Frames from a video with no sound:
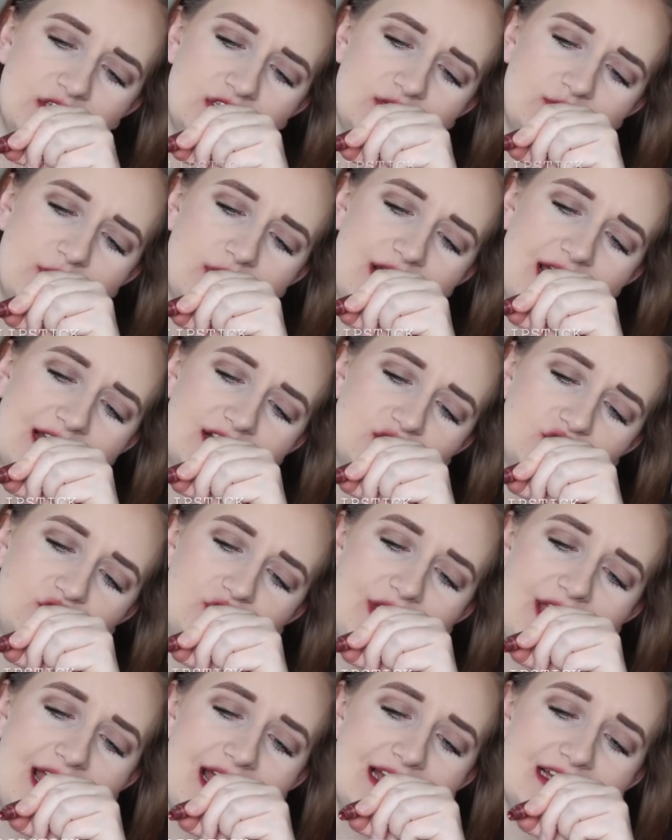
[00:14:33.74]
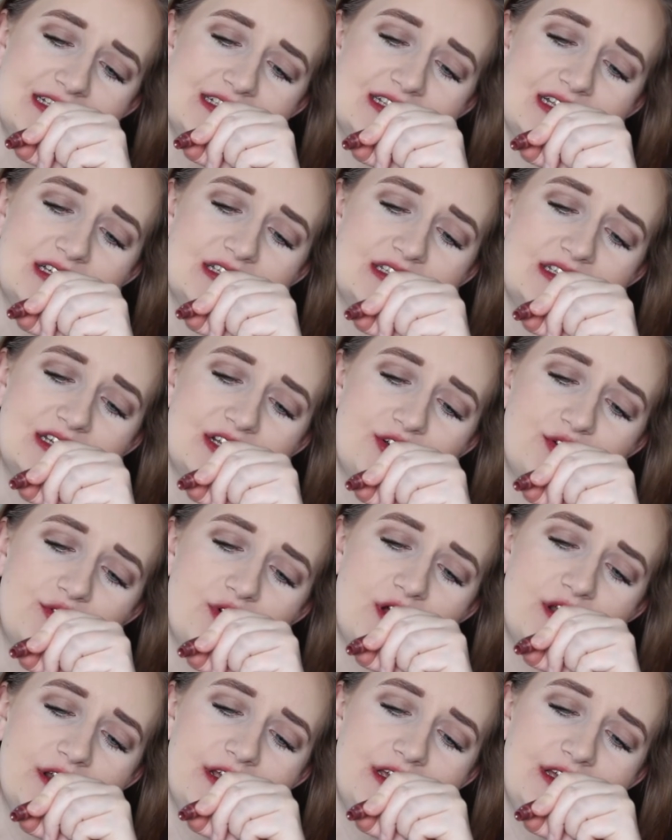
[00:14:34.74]
This one actually has a sticker
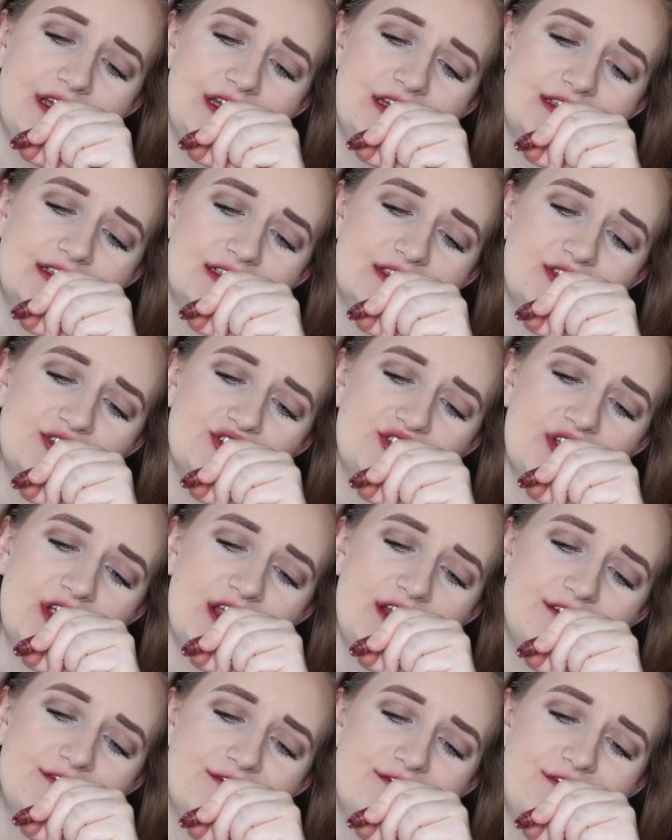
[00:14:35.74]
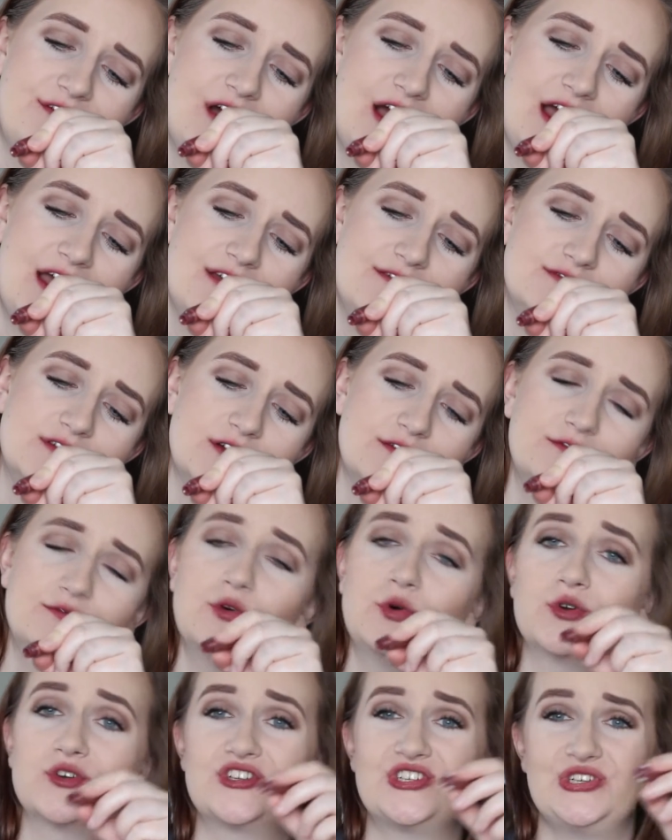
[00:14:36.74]
on it. It's in the shade
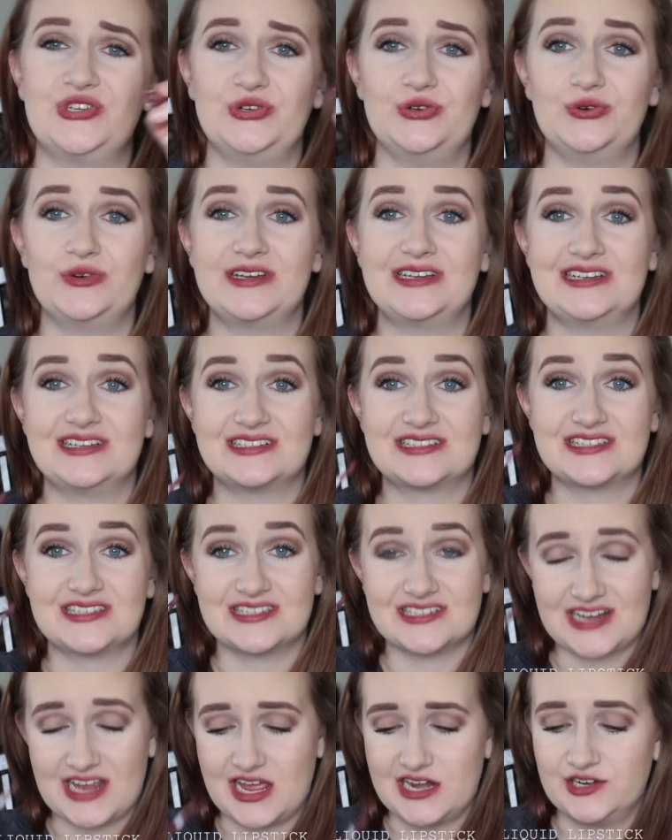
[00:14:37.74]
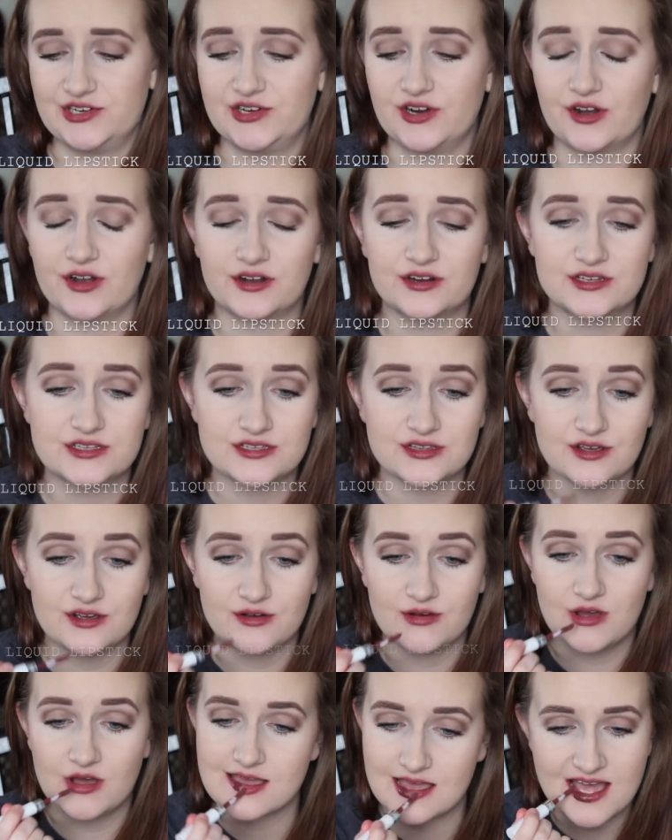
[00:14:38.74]
542. It's kind of dark,
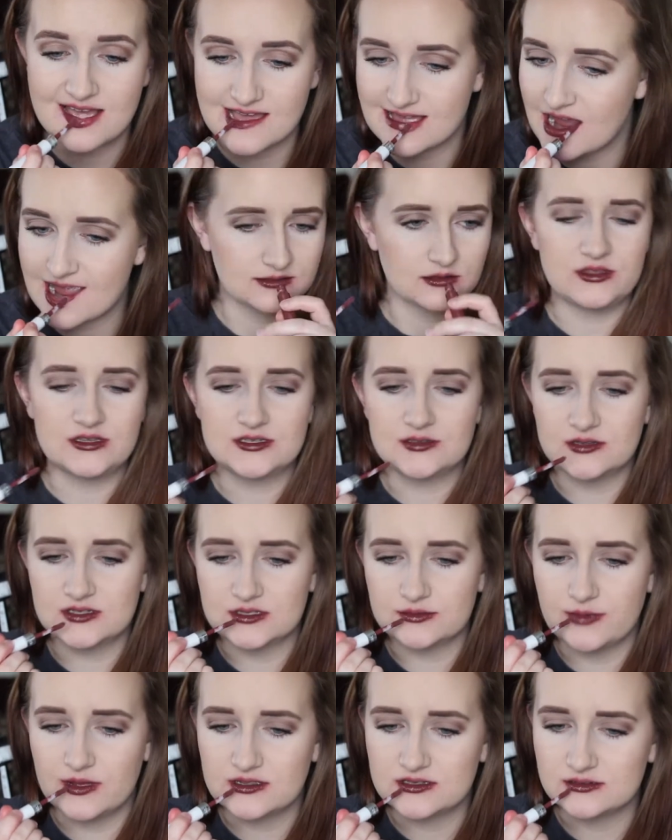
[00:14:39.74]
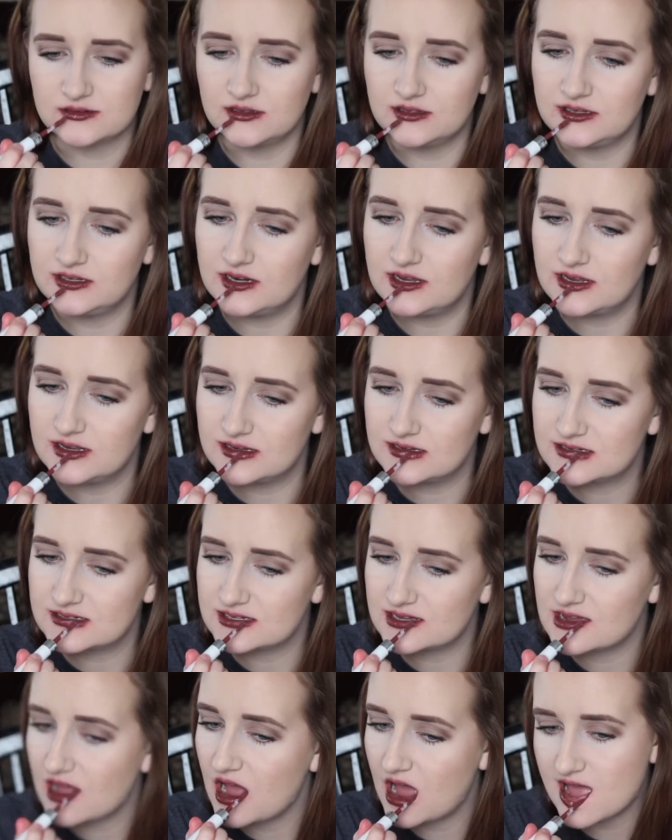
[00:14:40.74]
so. This one smells really nice.